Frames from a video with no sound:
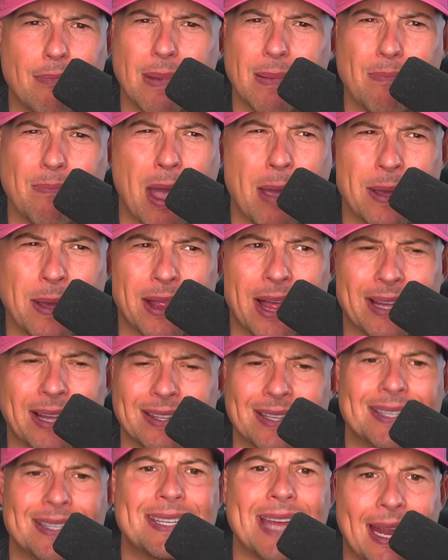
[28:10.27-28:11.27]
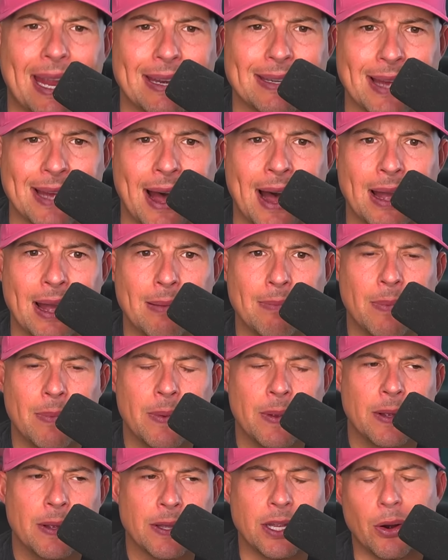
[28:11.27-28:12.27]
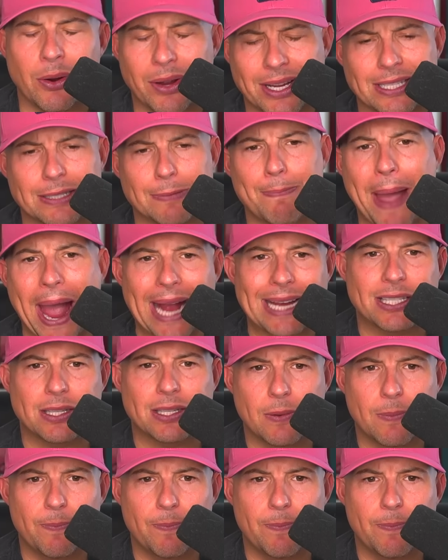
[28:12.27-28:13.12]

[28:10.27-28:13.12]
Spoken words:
maybe like the second time, because Max